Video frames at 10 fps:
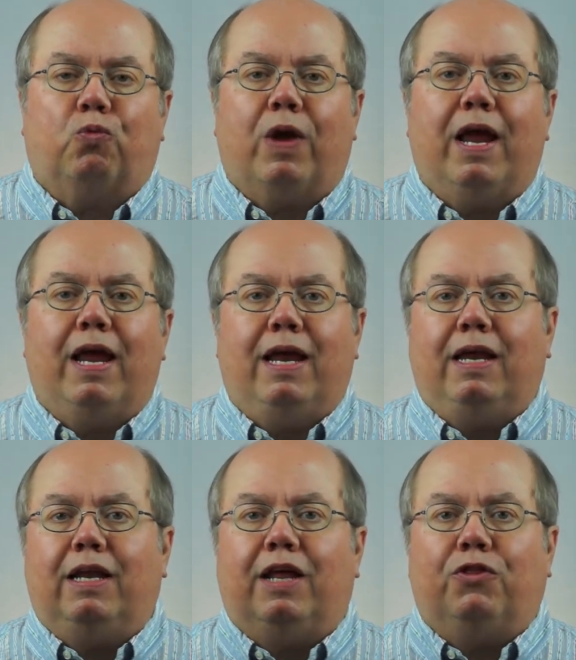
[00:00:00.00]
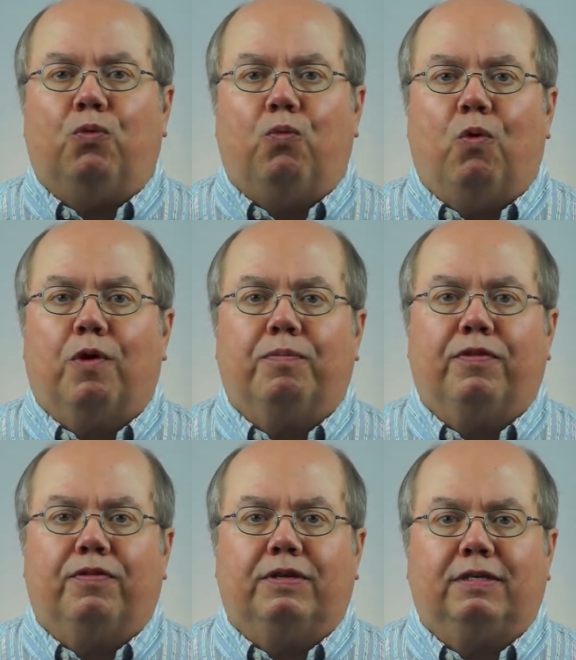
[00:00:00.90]
rain and the warmth
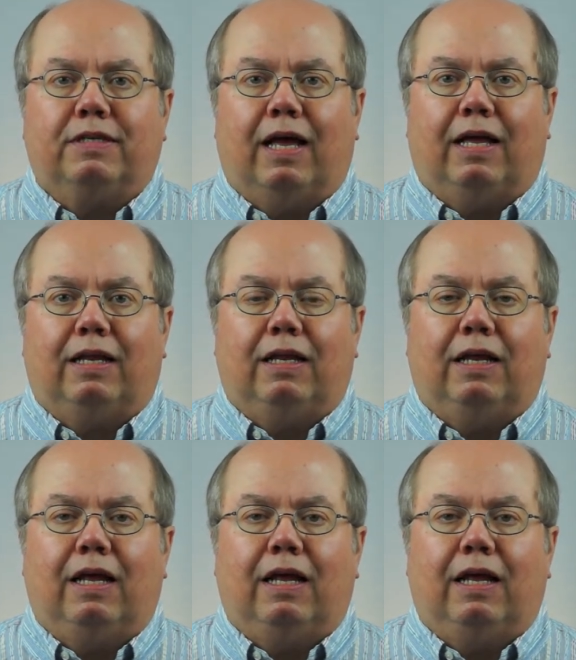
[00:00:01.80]
of the sun.